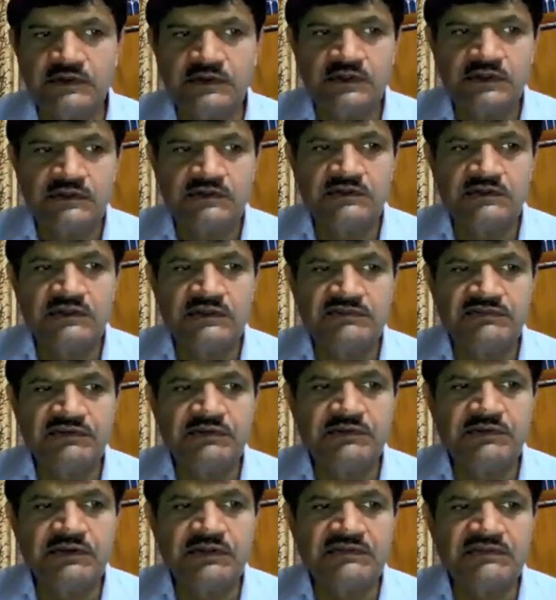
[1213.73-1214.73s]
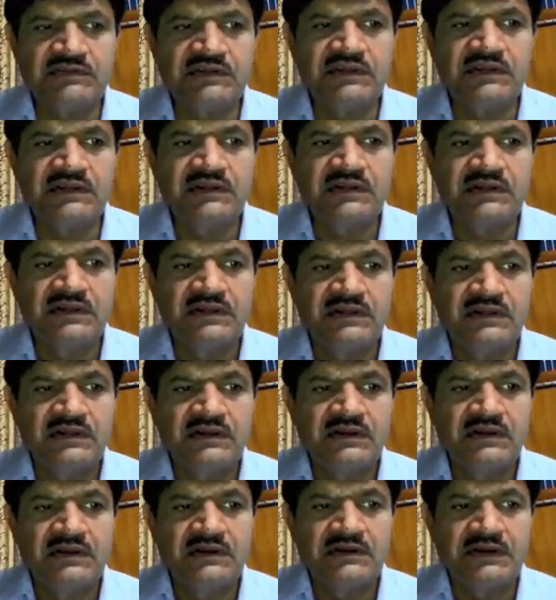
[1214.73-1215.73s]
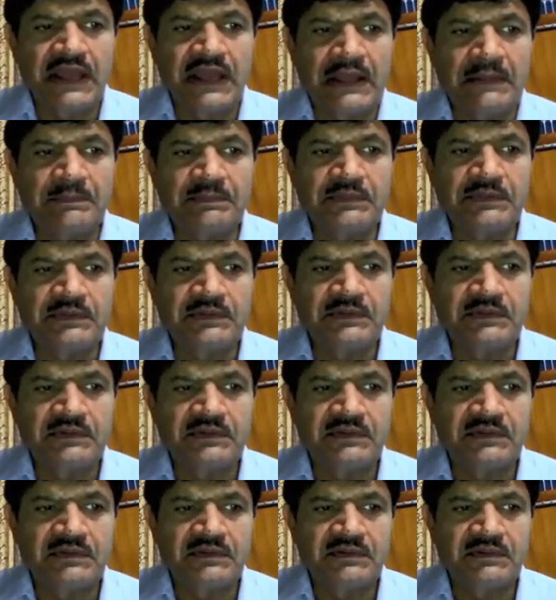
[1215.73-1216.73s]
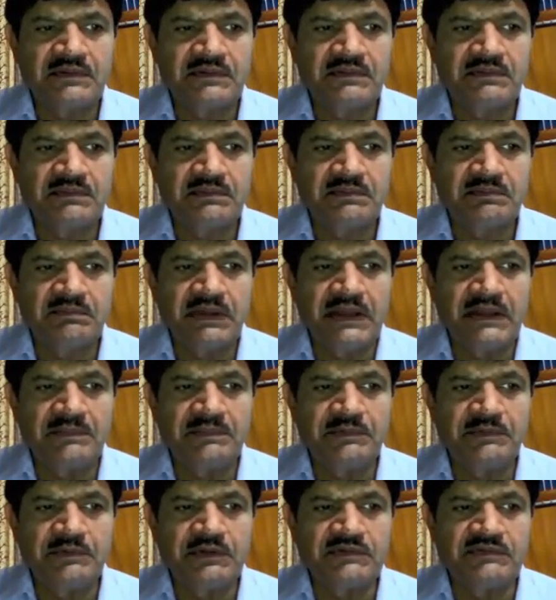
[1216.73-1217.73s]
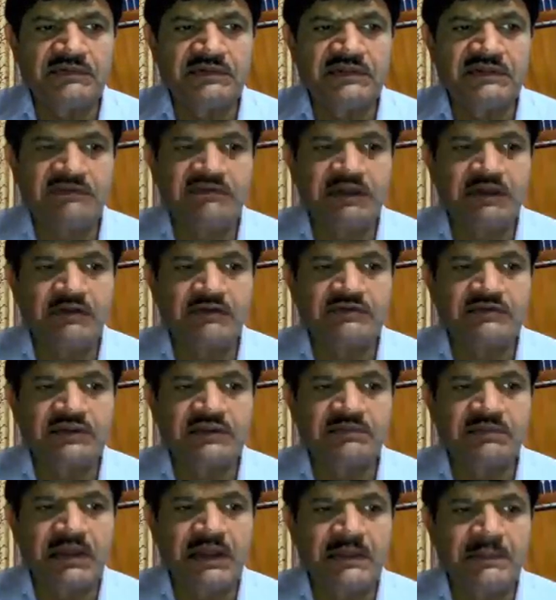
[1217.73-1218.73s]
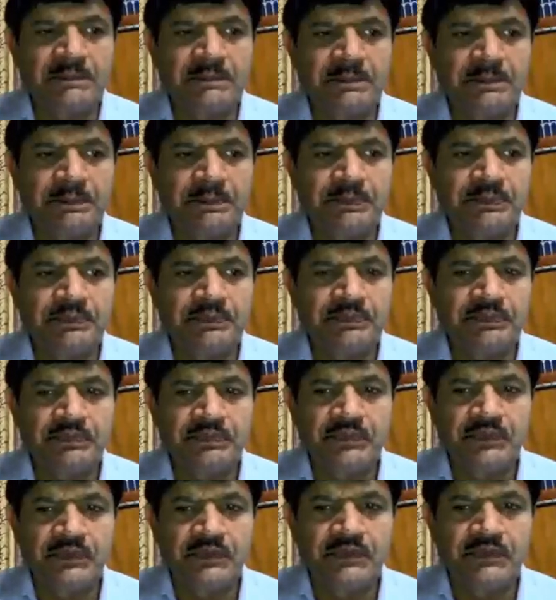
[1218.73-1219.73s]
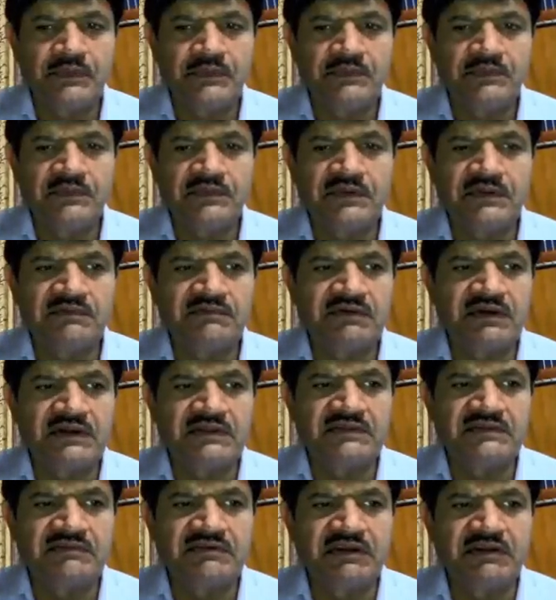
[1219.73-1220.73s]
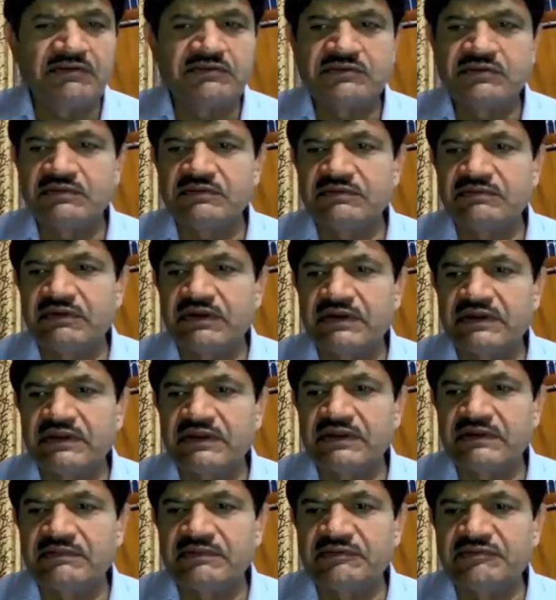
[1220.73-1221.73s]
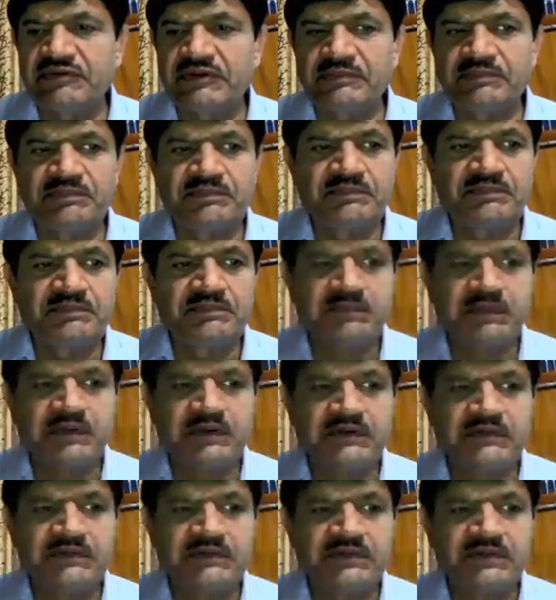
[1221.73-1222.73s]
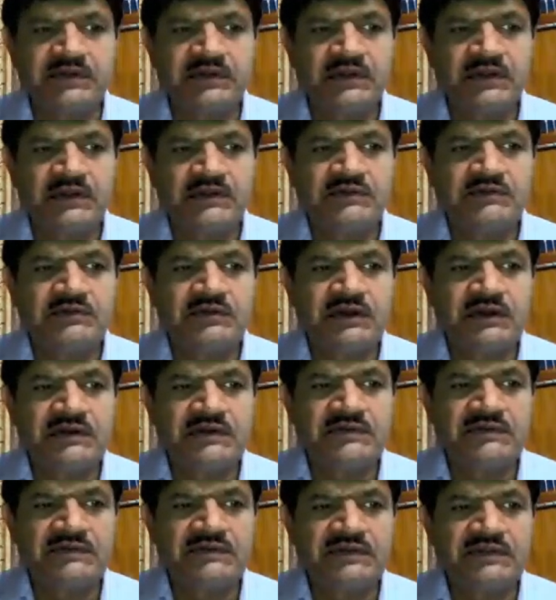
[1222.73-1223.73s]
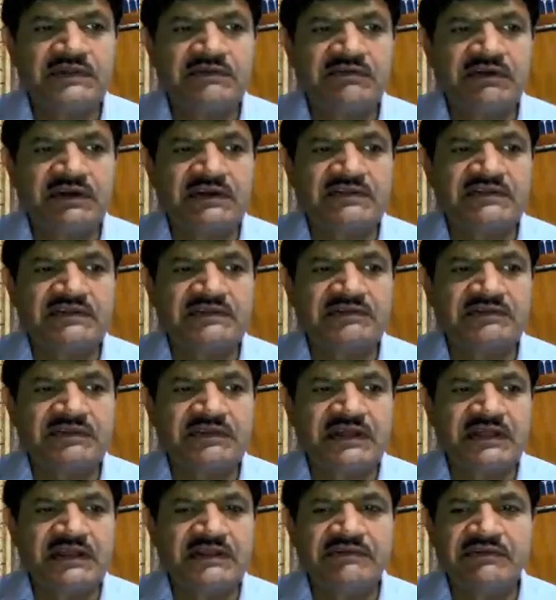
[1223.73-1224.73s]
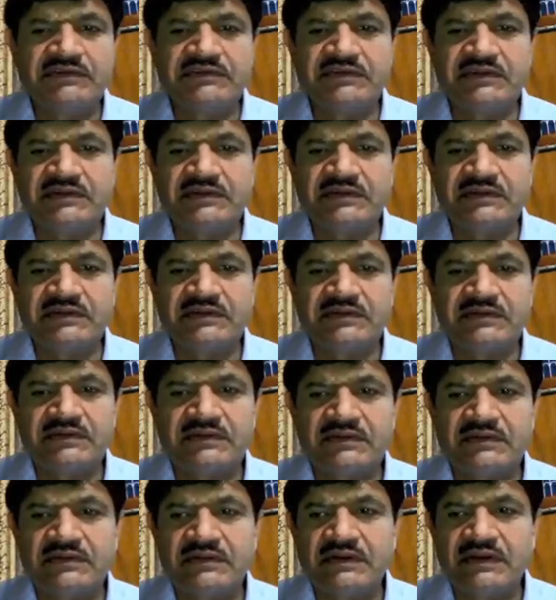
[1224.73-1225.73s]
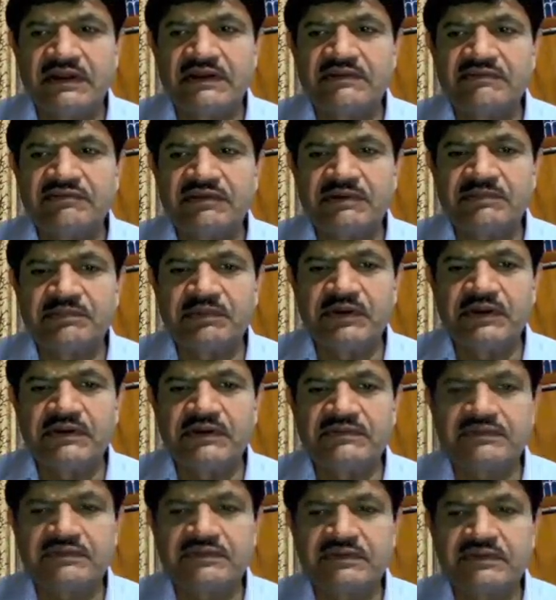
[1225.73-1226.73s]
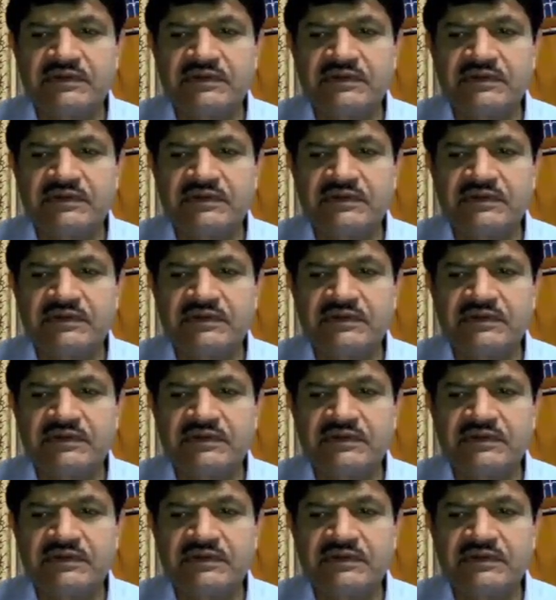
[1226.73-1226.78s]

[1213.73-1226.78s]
So this way you can see depth map, you can see the velocity map. Okay, what is the velocity of the water at different points. You can see the water surface elevation at different points.